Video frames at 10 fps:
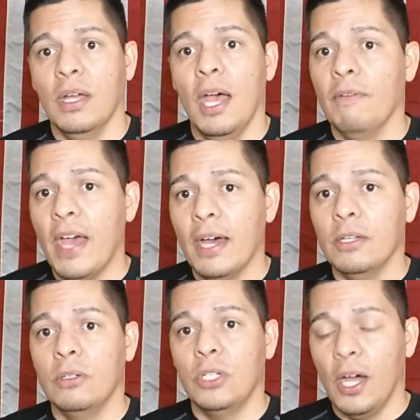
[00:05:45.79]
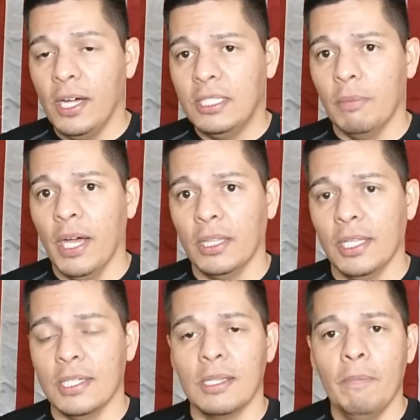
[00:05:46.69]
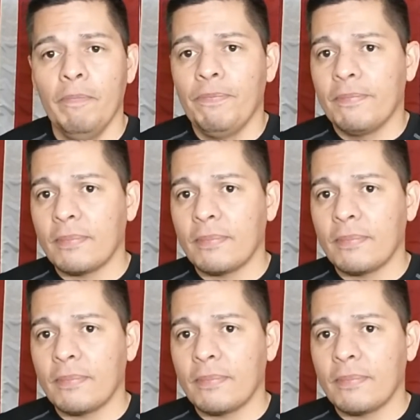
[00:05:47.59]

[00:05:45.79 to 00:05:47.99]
have had talks about this,